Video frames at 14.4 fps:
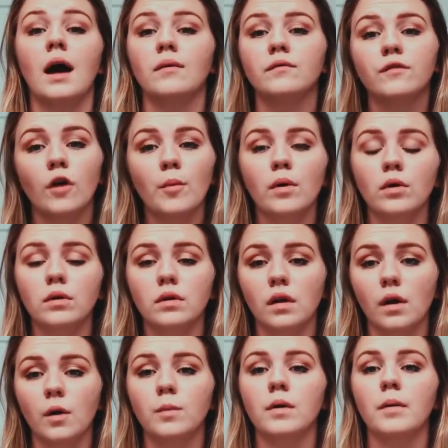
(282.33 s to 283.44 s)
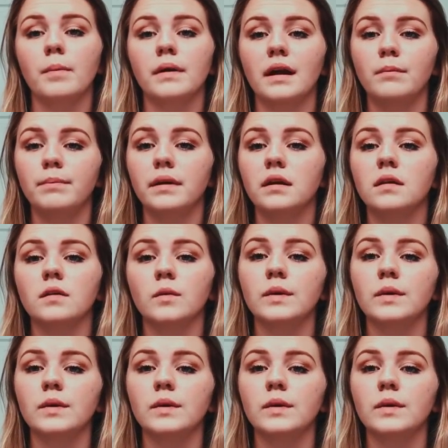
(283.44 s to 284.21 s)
I'm from Oklahoma, but I'd been in